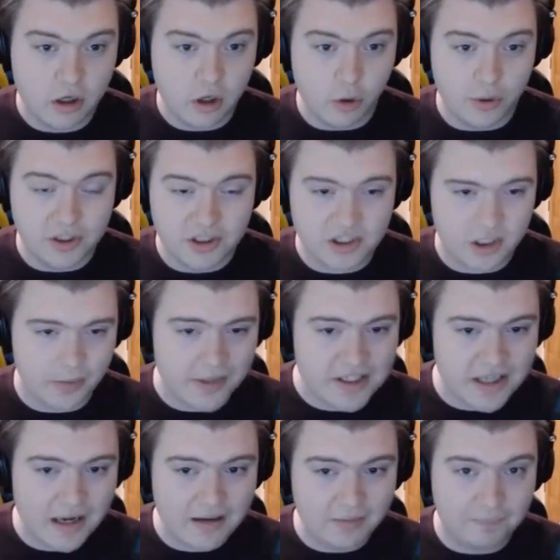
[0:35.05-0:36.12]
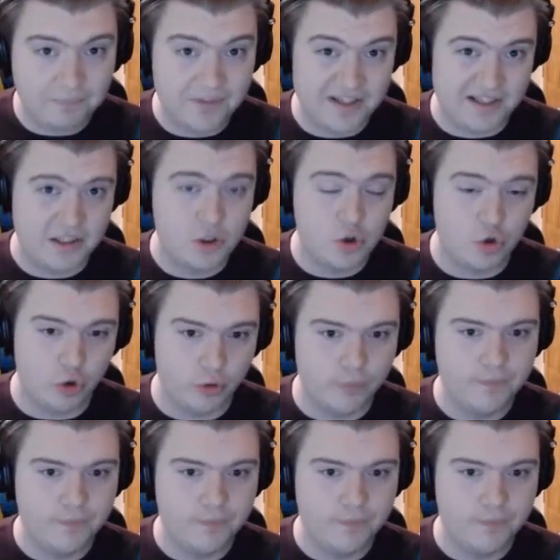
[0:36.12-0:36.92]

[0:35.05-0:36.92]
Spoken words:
Which to some extent, this is true.